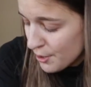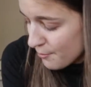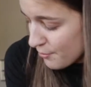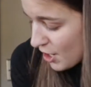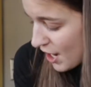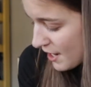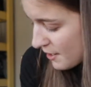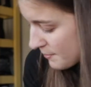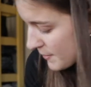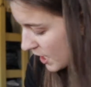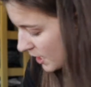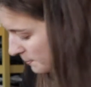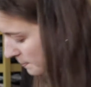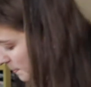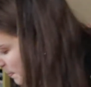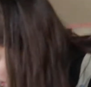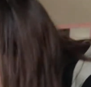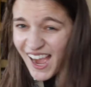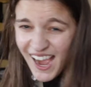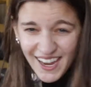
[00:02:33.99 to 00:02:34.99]
brown them up.
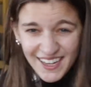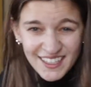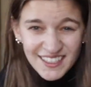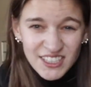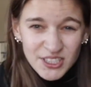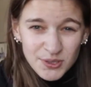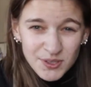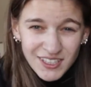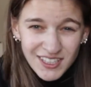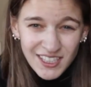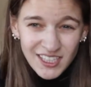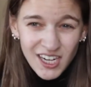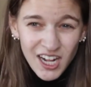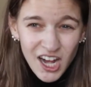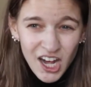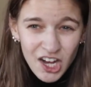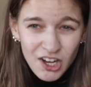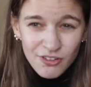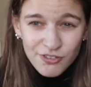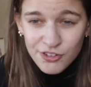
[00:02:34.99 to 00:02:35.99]
I can do a little
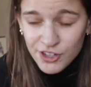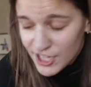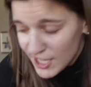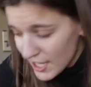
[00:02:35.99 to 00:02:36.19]
haul for